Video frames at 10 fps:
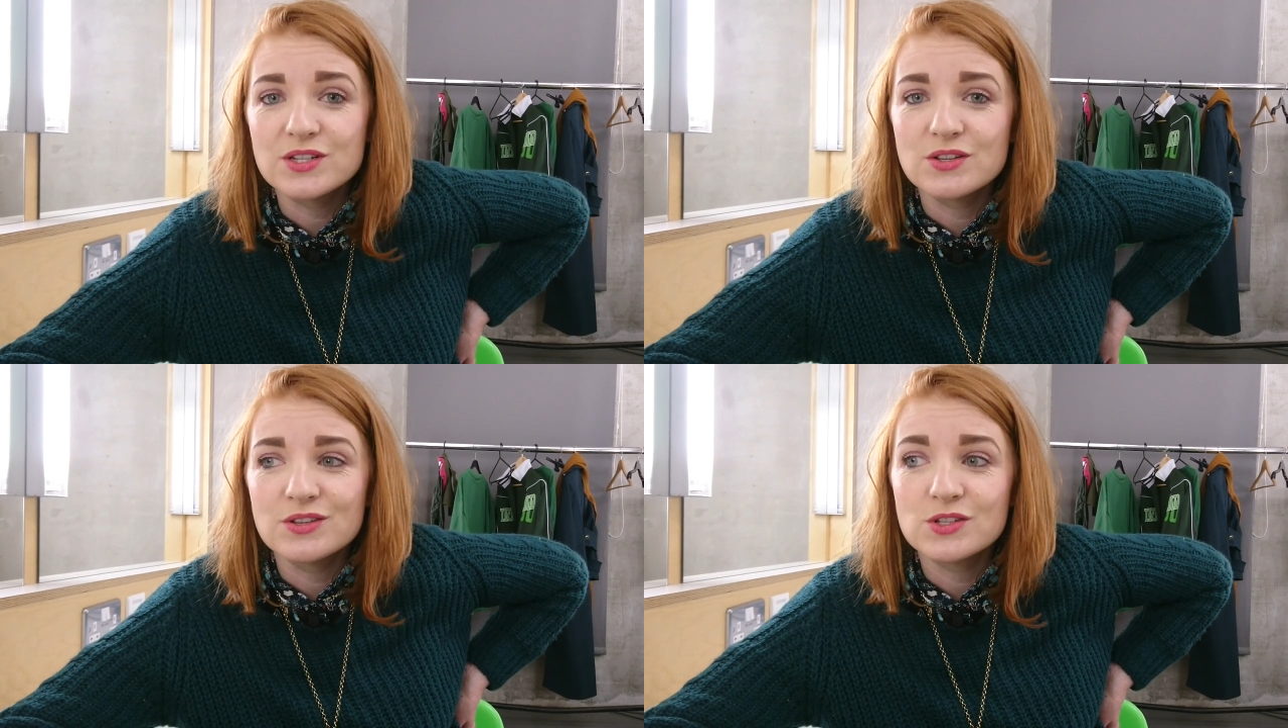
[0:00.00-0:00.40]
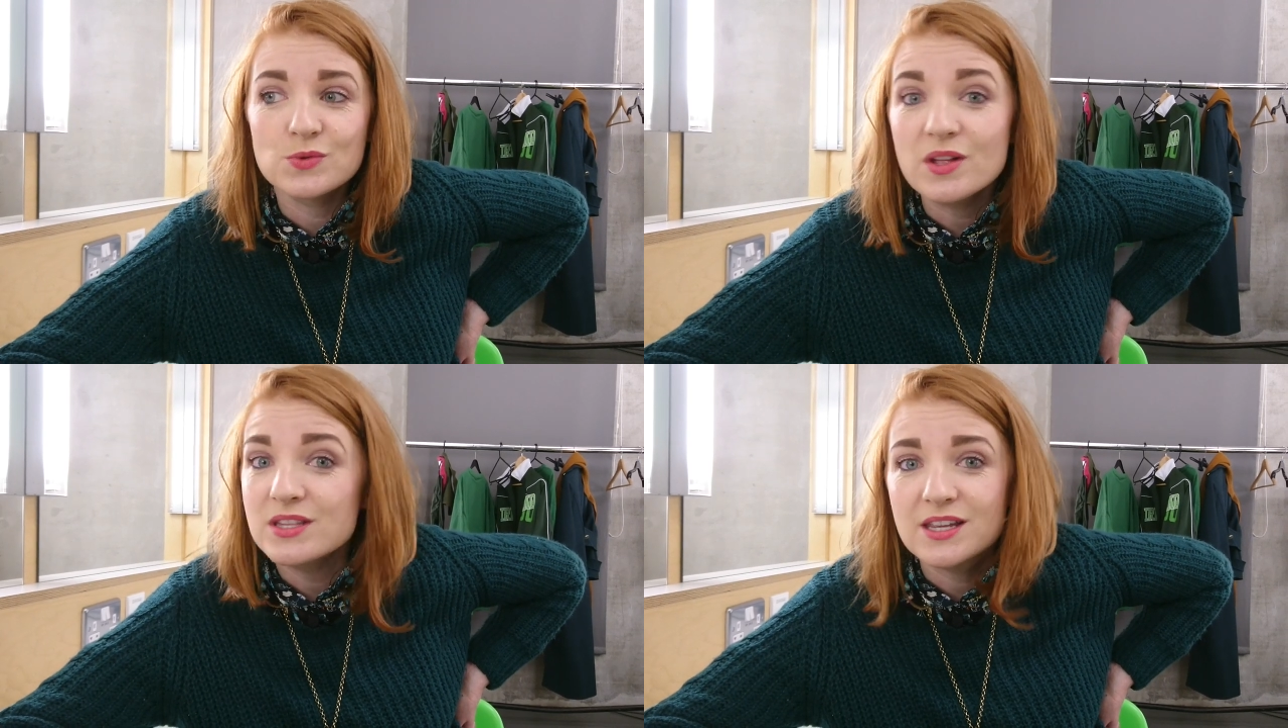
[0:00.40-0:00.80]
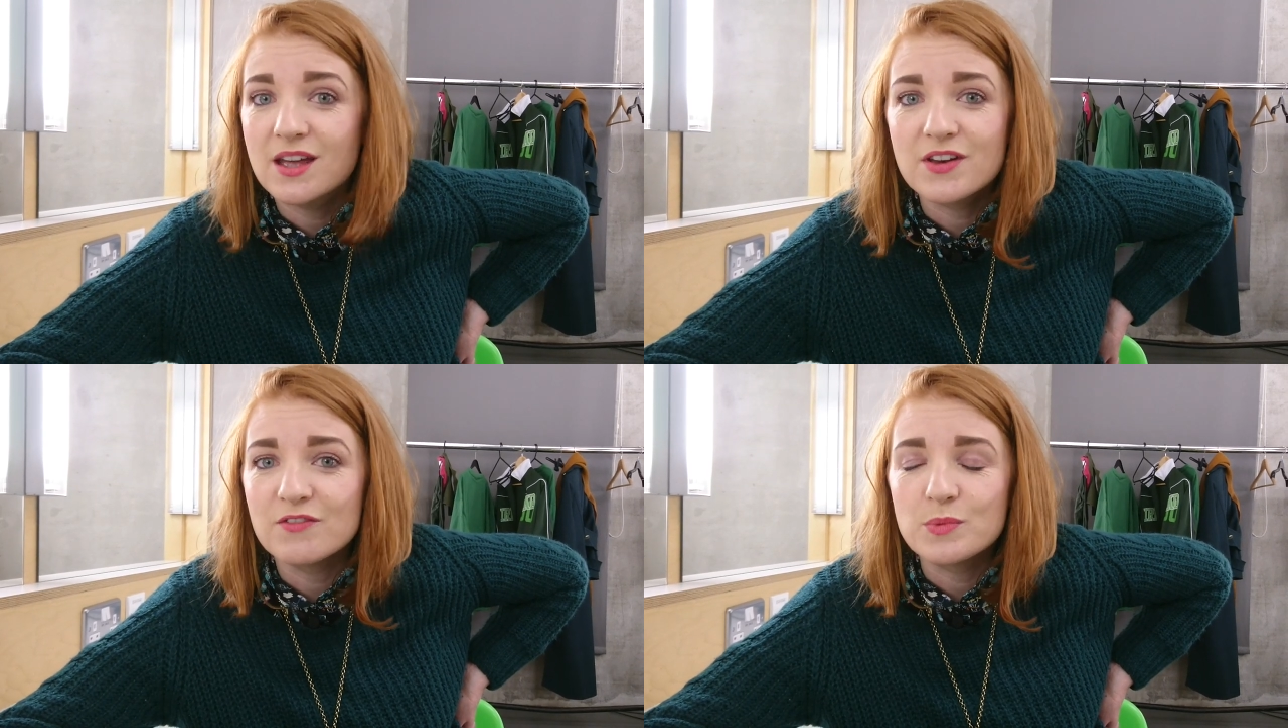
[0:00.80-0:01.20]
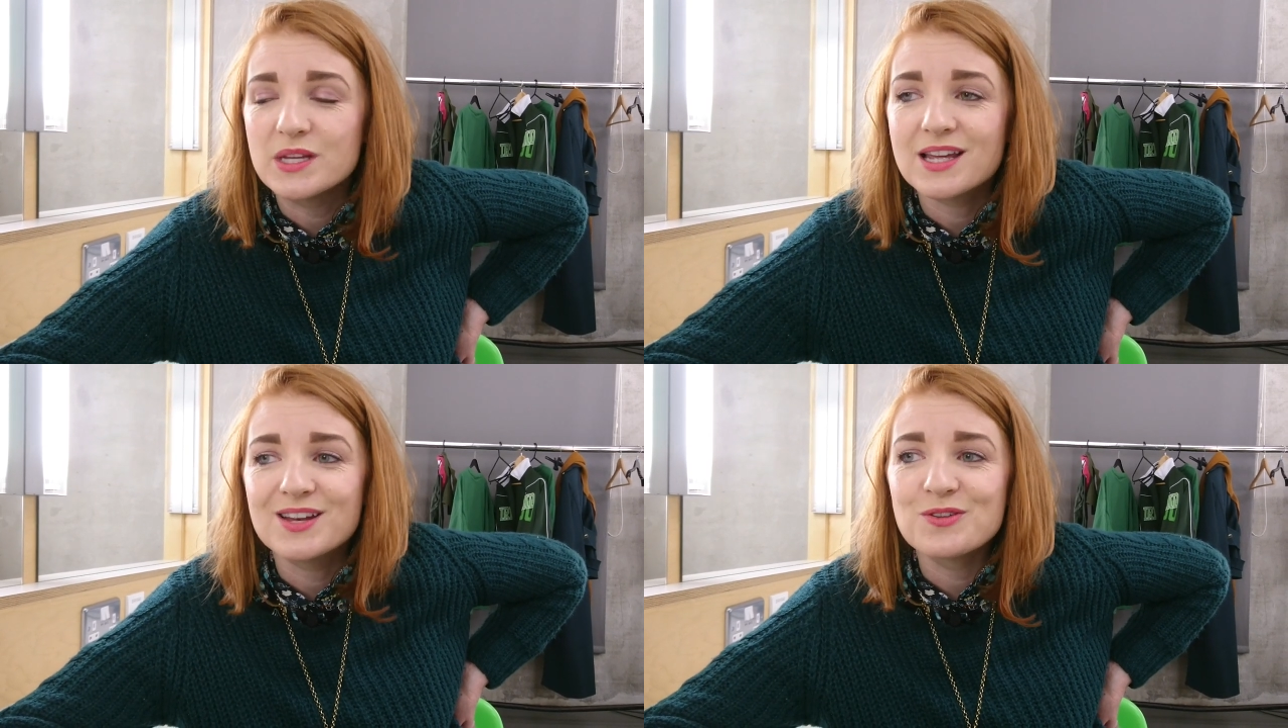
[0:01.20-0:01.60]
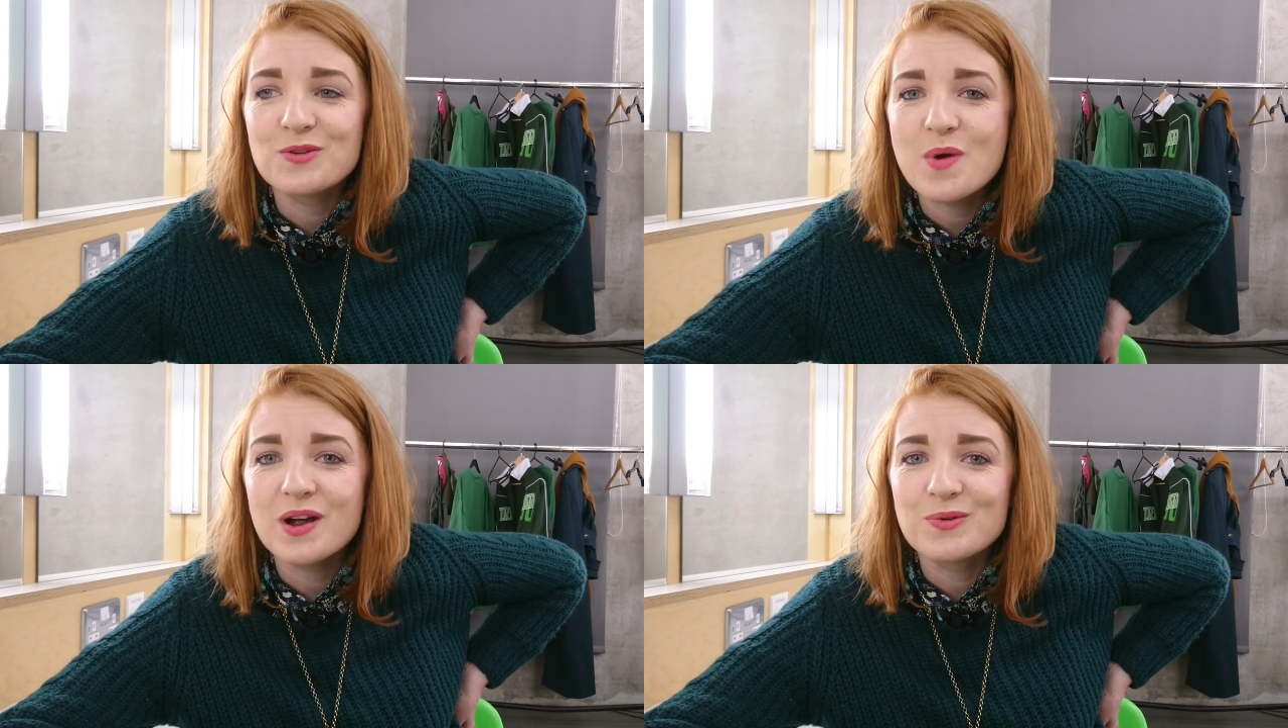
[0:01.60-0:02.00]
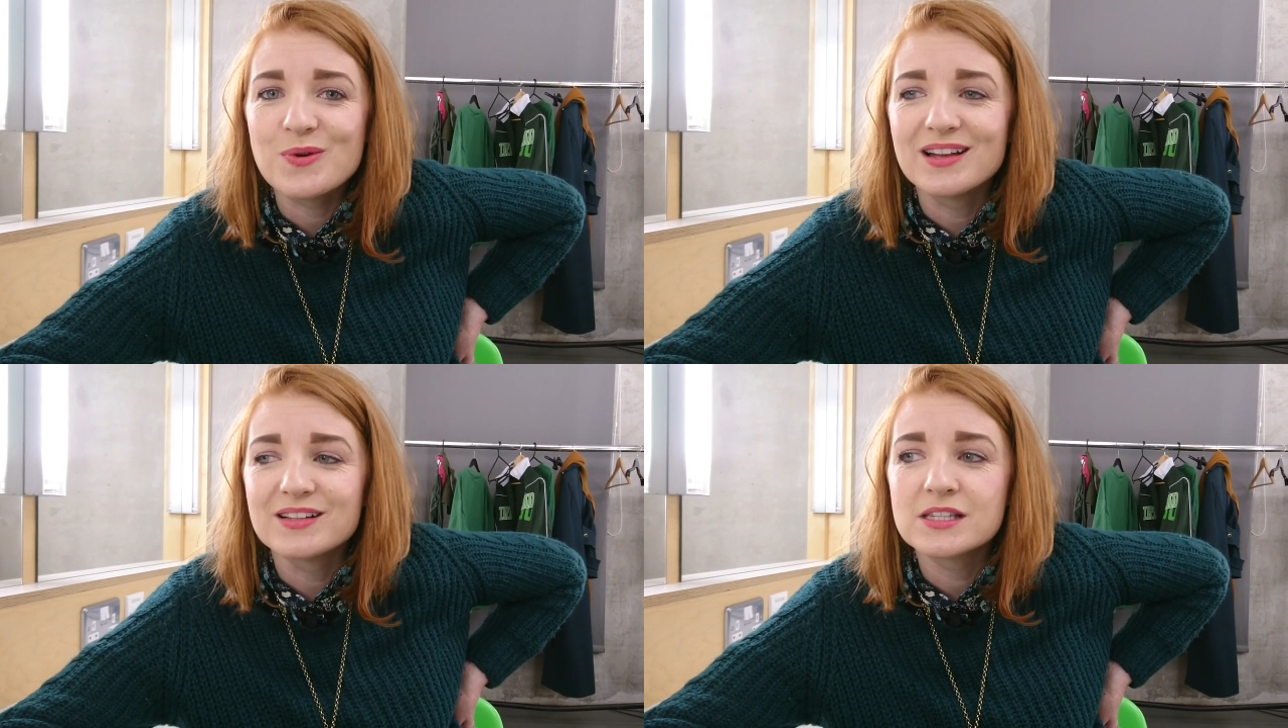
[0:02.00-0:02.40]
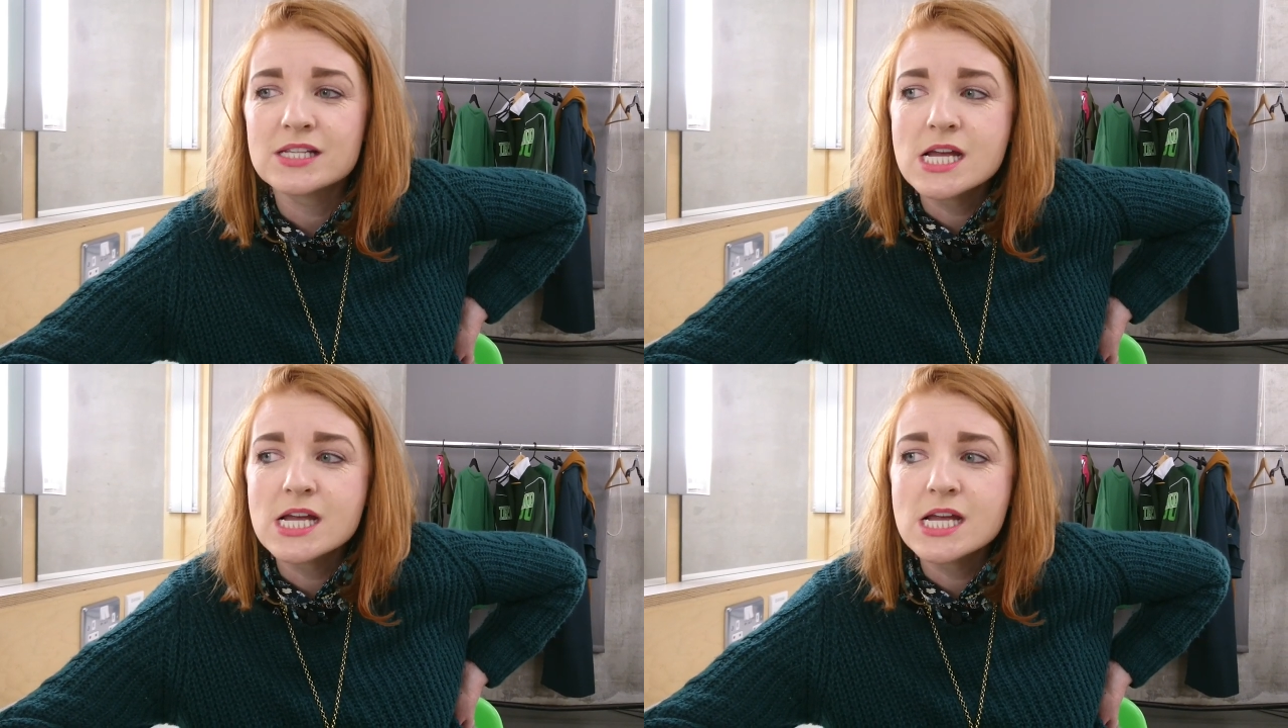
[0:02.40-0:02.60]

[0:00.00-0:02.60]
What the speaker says: to Swansea, I've never been to any other part of Wales.